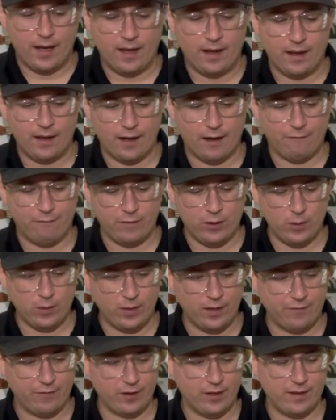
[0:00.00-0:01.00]
A few
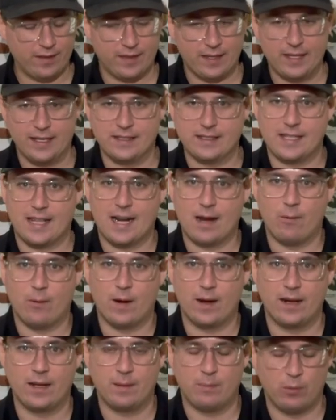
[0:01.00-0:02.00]
different things that I
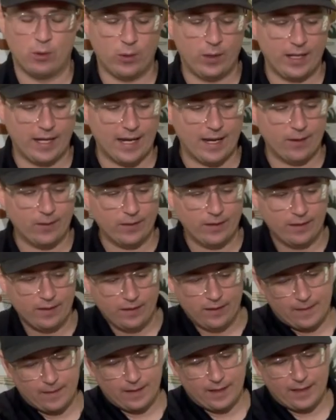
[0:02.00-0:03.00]
wanted to point out.
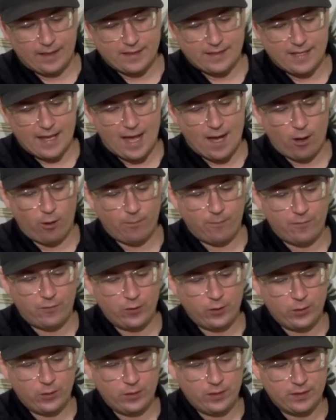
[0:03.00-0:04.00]
It's
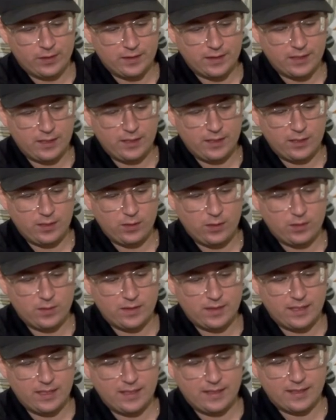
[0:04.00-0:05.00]
helpful to use
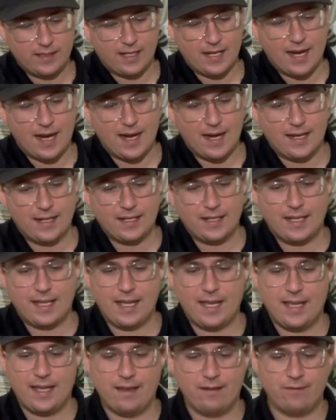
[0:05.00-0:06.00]
these
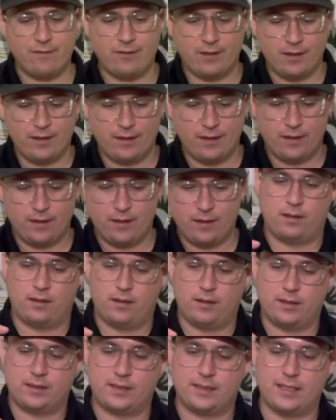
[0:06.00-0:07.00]
concave
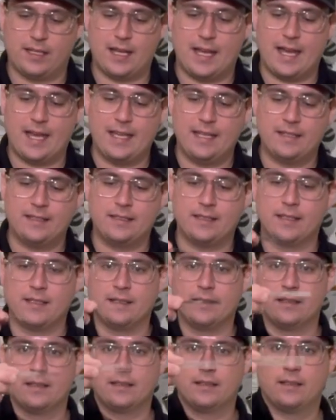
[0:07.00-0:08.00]
slides
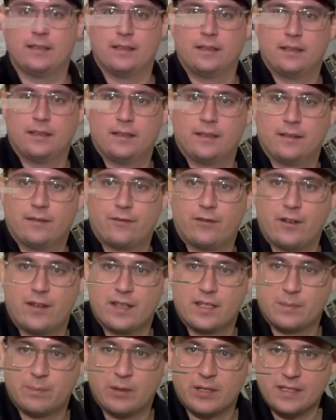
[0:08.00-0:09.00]
for
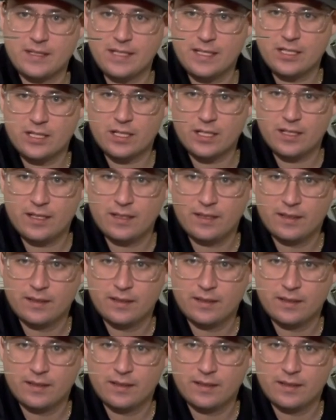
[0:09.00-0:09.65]
this procedure